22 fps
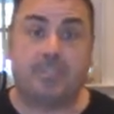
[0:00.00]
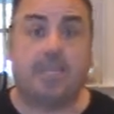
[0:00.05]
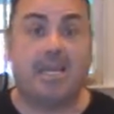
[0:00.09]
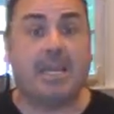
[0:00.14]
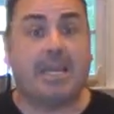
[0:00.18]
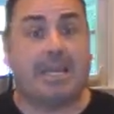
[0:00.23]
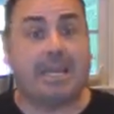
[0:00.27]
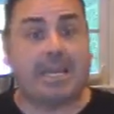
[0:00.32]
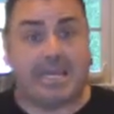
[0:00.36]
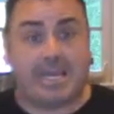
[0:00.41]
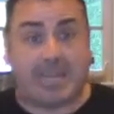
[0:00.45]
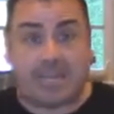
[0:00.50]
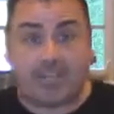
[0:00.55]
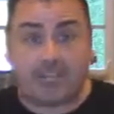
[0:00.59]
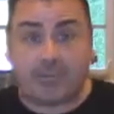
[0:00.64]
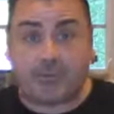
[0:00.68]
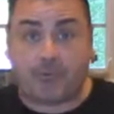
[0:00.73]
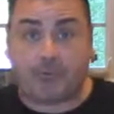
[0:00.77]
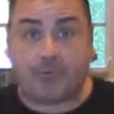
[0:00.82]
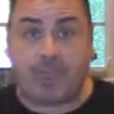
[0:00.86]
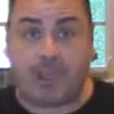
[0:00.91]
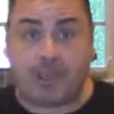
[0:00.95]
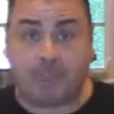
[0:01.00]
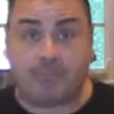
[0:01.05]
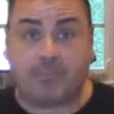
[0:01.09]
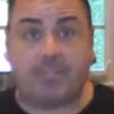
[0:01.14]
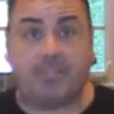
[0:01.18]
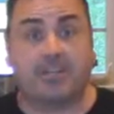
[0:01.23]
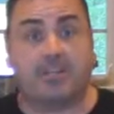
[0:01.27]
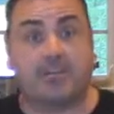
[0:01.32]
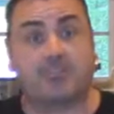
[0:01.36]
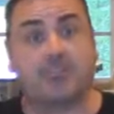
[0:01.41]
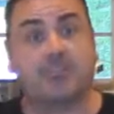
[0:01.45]
He has cropped
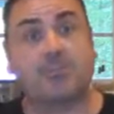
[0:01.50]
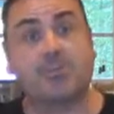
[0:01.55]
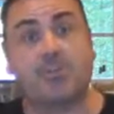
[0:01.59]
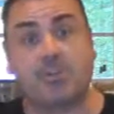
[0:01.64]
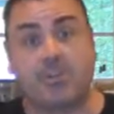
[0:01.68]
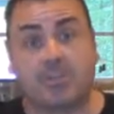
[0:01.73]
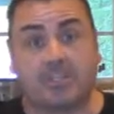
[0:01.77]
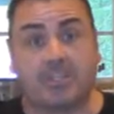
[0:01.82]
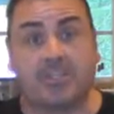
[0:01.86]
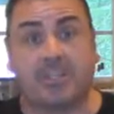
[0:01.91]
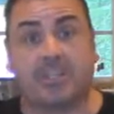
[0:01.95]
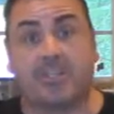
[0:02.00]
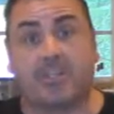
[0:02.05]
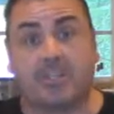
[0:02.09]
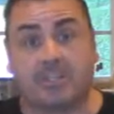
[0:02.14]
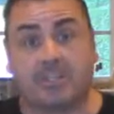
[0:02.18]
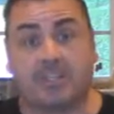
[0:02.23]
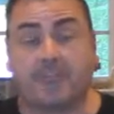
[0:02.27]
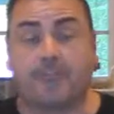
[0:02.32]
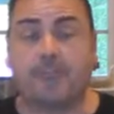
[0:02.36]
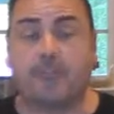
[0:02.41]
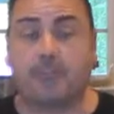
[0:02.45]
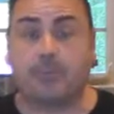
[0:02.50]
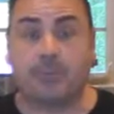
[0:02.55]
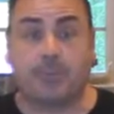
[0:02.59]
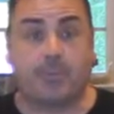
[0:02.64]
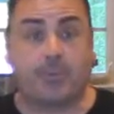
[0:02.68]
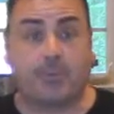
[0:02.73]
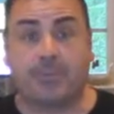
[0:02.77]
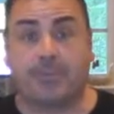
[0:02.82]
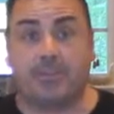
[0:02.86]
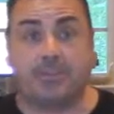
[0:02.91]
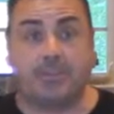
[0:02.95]
ears, so you can see the difference
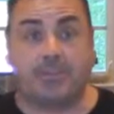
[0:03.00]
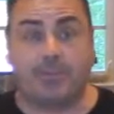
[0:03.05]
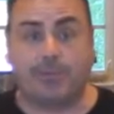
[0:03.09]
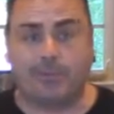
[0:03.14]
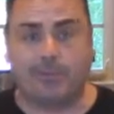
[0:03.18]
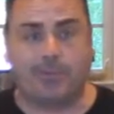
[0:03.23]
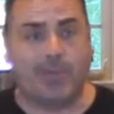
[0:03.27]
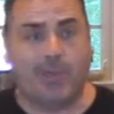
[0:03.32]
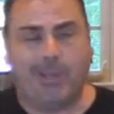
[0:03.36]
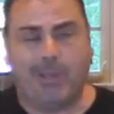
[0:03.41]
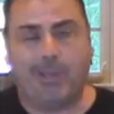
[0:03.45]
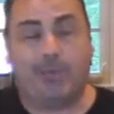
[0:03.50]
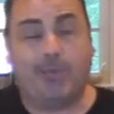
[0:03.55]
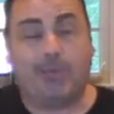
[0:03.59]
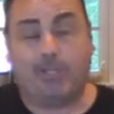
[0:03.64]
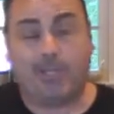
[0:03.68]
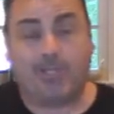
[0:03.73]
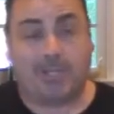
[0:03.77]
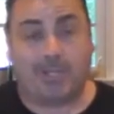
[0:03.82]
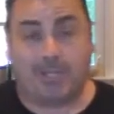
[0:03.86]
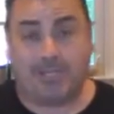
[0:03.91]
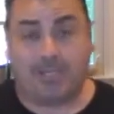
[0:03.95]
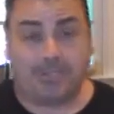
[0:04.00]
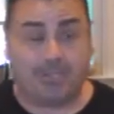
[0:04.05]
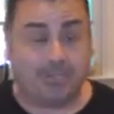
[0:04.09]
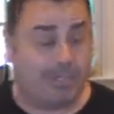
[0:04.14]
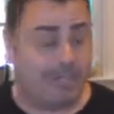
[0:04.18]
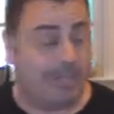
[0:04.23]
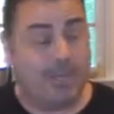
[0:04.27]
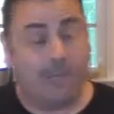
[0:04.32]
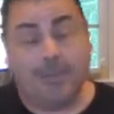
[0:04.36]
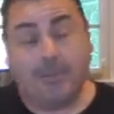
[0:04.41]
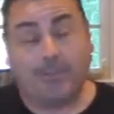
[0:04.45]
between the two, which
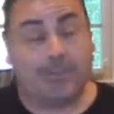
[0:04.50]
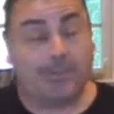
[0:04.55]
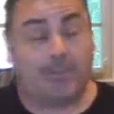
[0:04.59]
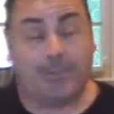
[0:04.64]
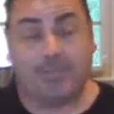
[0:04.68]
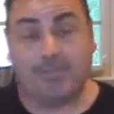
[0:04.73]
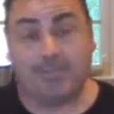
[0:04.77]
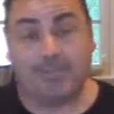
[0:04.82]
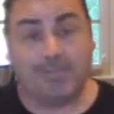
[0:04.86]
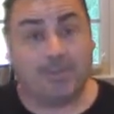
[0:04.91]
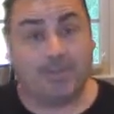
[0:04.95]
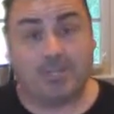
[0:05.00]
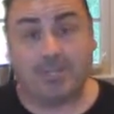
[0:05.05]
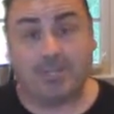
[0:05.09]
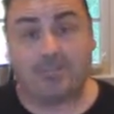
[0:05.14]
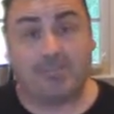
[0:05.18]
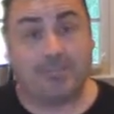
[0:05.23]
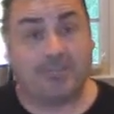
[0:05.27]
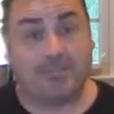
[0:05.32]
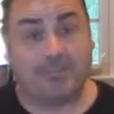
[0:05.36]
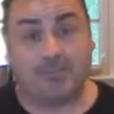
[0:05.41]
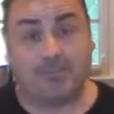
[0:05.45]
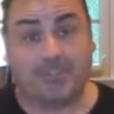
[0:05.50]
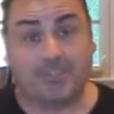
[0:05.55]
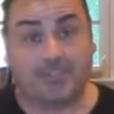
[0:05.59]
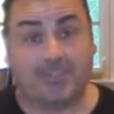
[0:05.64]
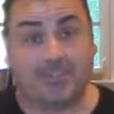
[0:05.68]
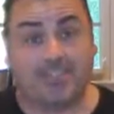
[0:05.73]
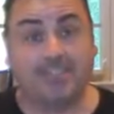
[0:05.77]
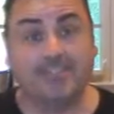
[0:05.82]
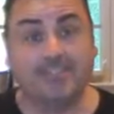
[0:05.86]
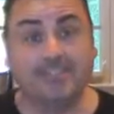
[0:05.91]
honestly, there isn't much of a difference.